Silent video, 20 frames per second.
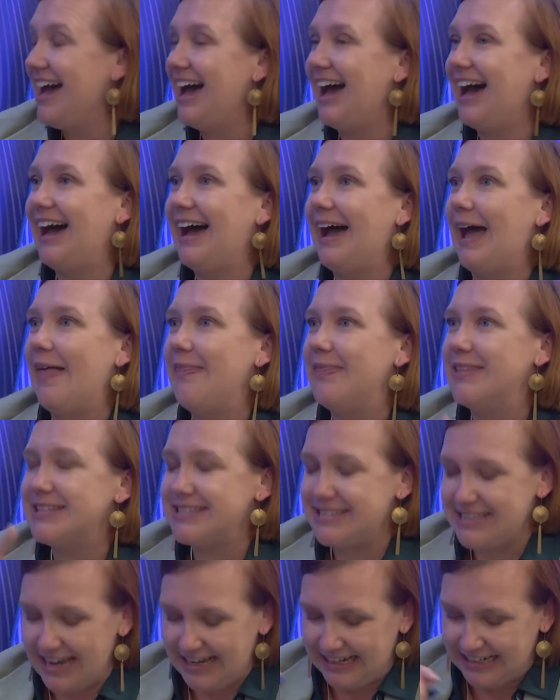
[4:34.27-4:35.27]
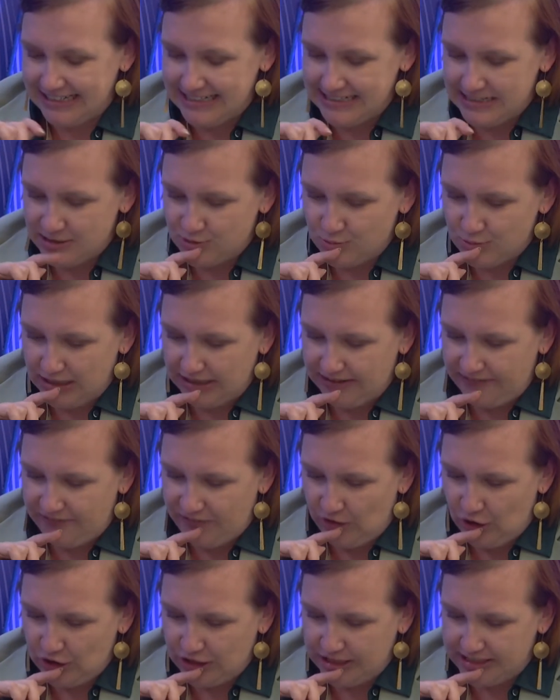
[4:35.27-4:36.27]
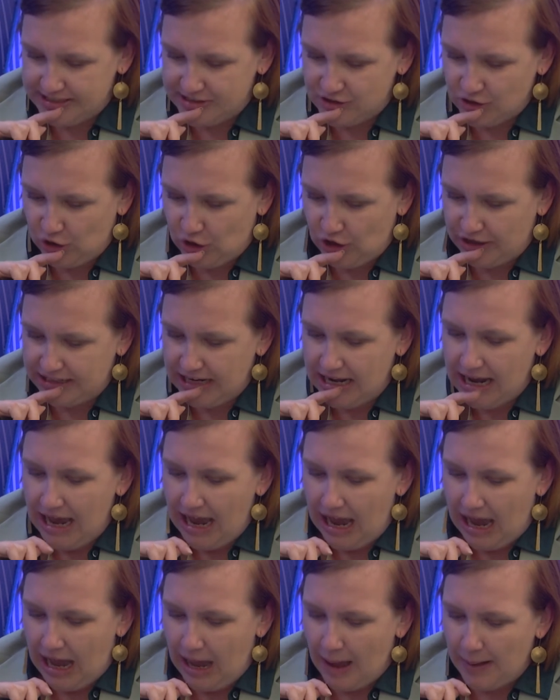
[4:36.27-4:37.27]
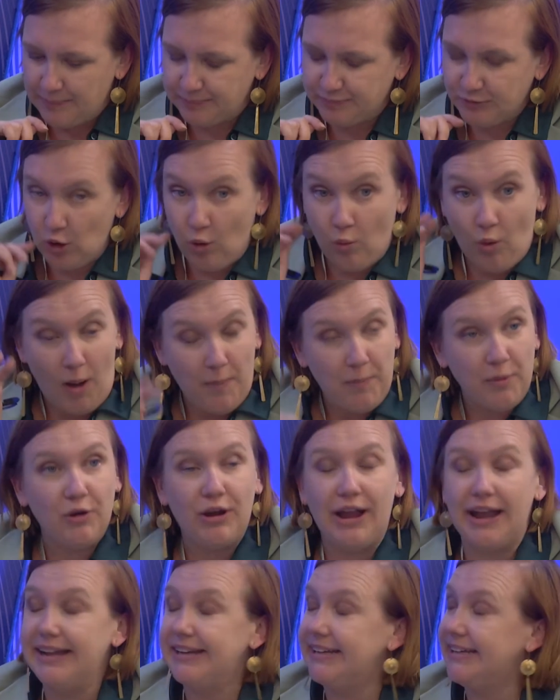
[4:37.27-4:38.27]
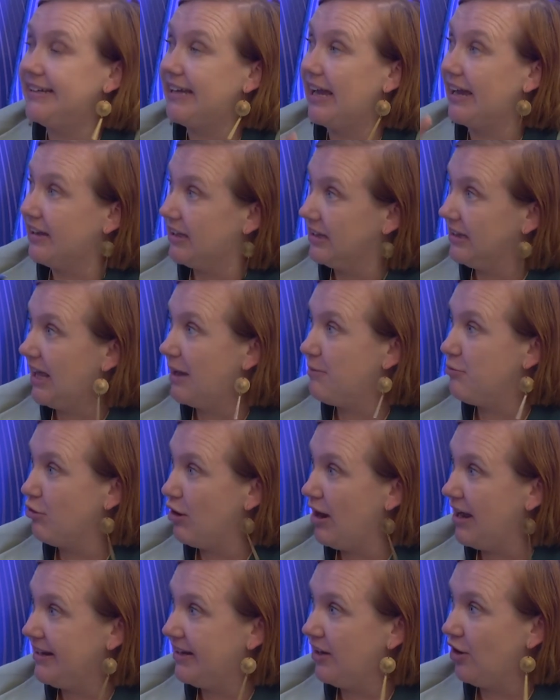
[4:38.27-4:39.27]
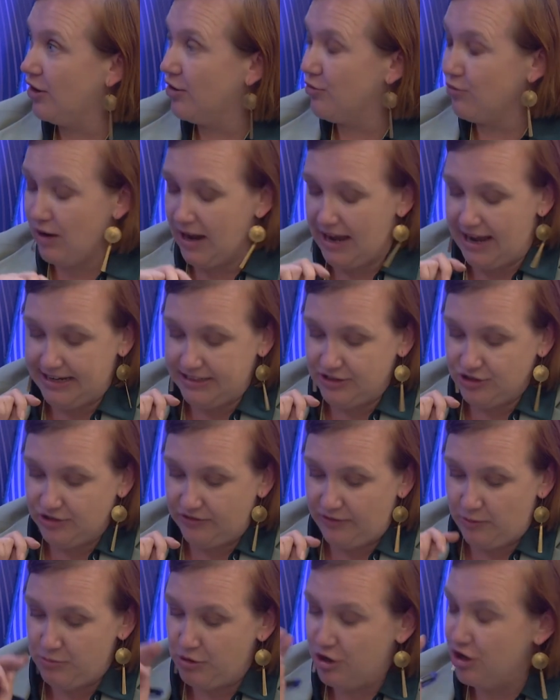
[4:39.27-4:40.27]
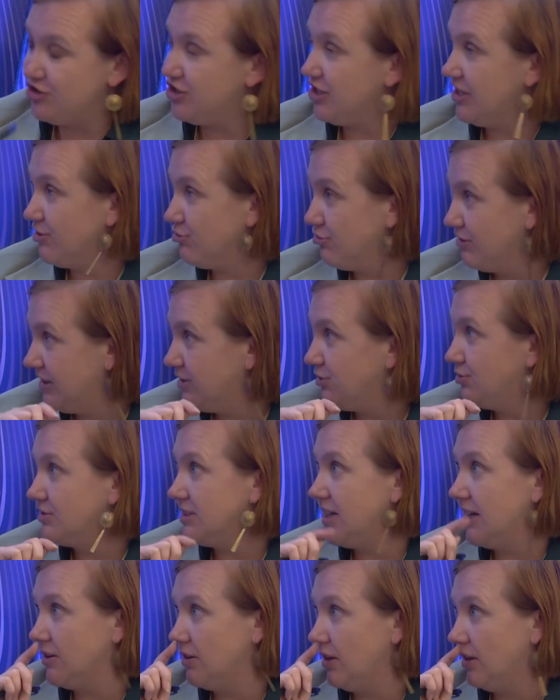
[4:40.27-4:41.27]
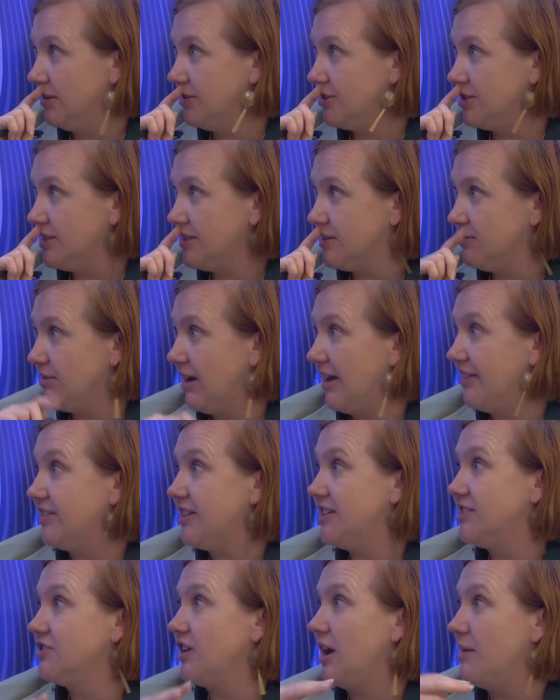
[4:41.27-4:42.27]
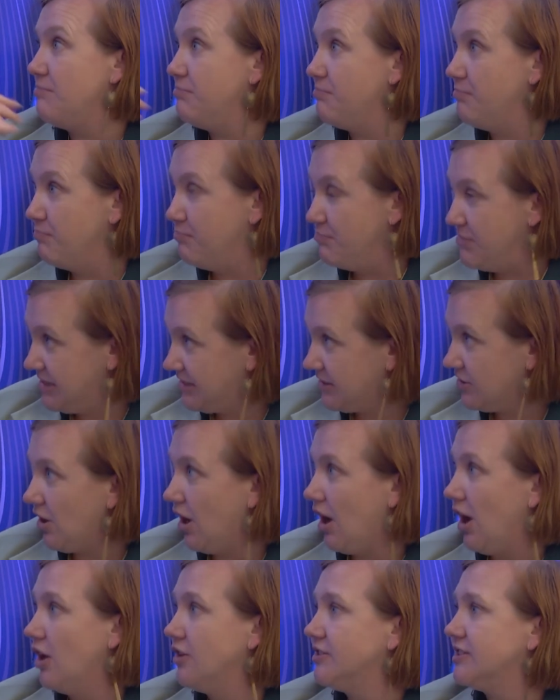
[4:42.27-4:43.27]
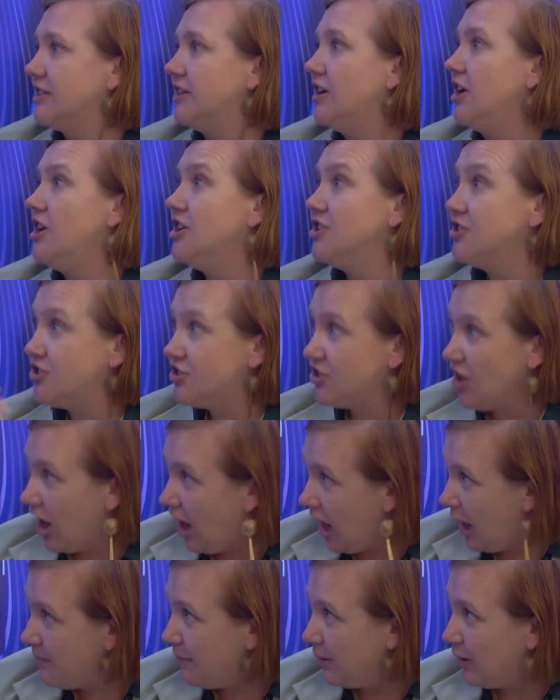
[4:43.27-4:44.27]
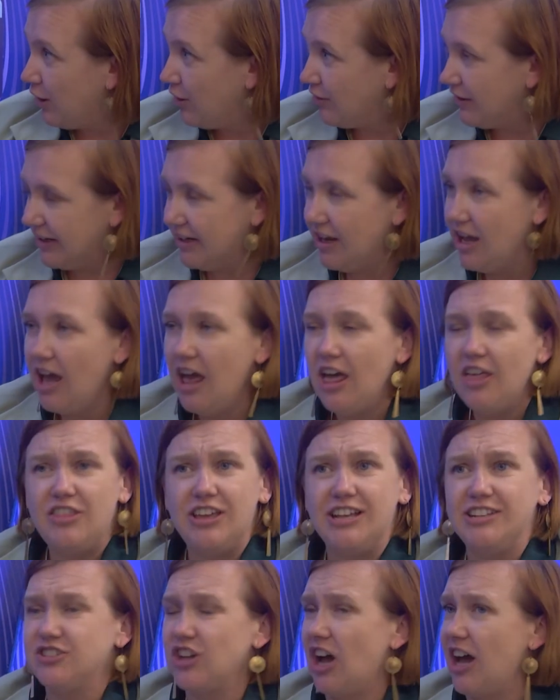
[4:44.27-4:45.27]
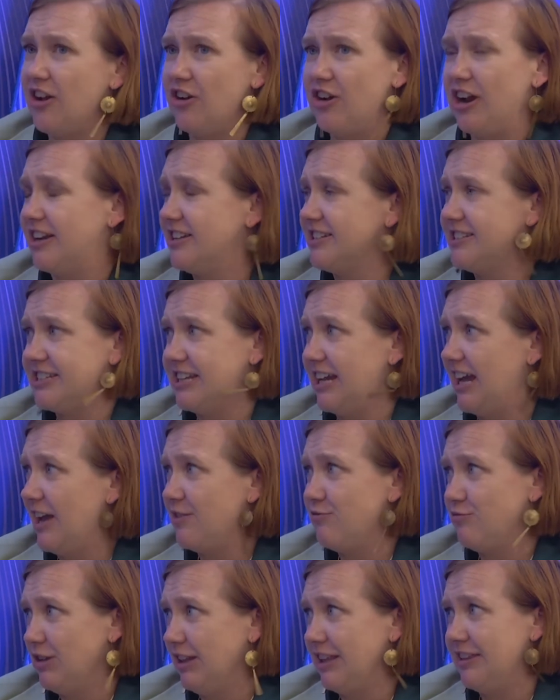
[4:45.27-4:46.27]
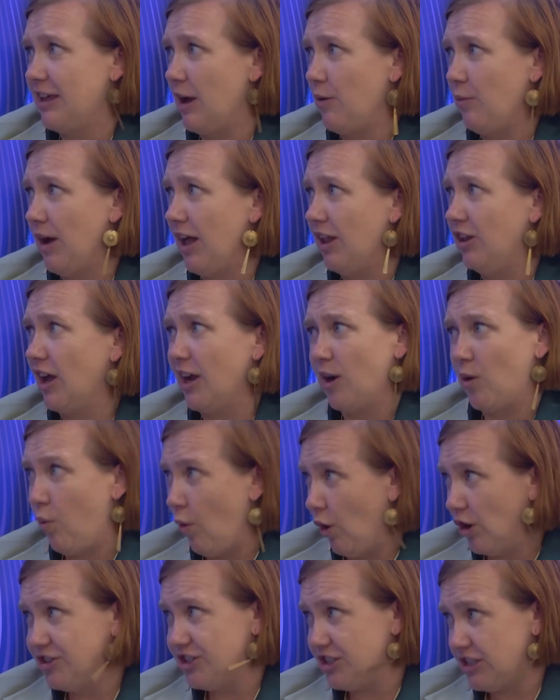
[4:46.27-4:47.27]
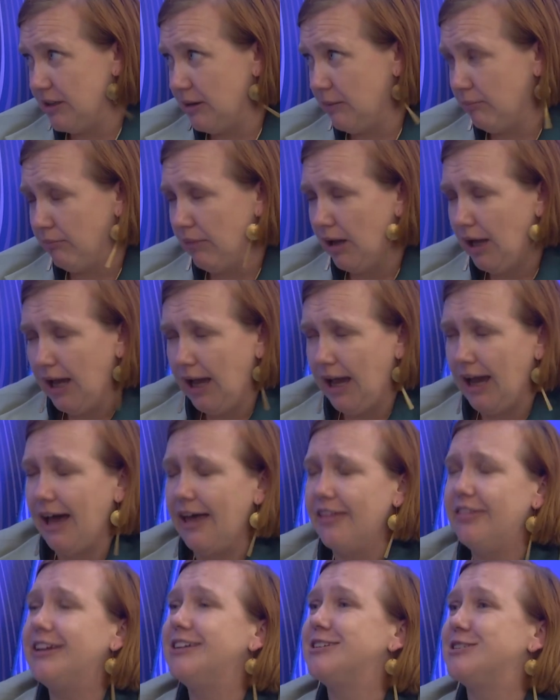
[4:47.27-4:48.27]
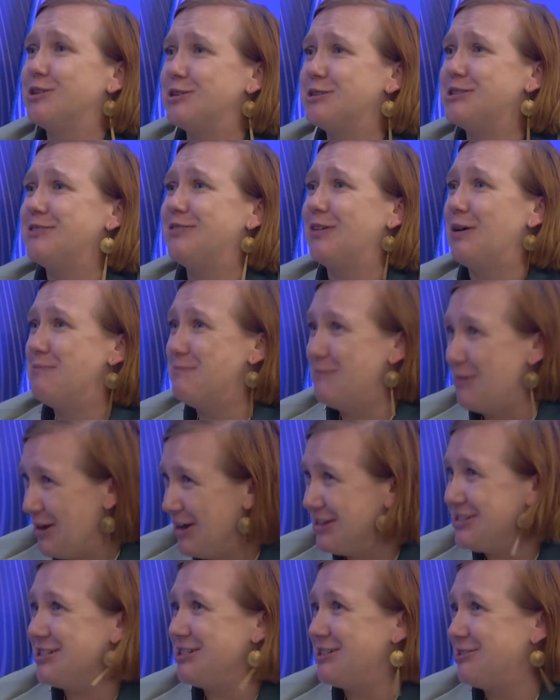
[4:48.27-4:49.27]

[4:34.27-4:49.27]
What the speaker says: And the second is really focused on cooperating and collaborating on a range of emerging critical technologies around things like missiles and cyber and things I don't understand really that well, like quantum, these sorts of emerging